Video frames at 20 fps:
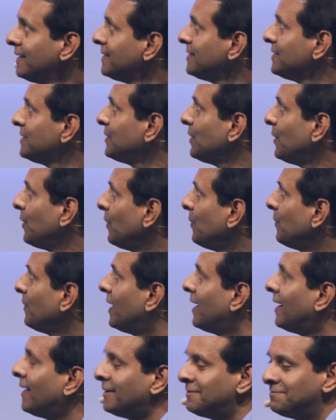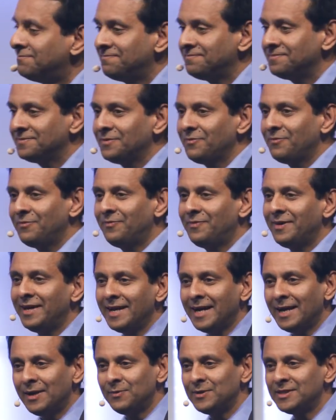So um, when
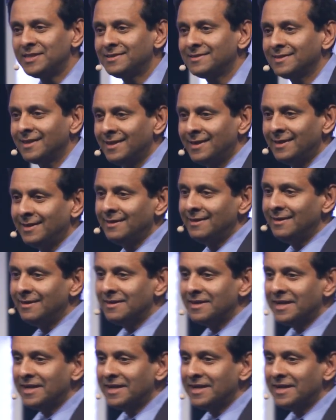I was a little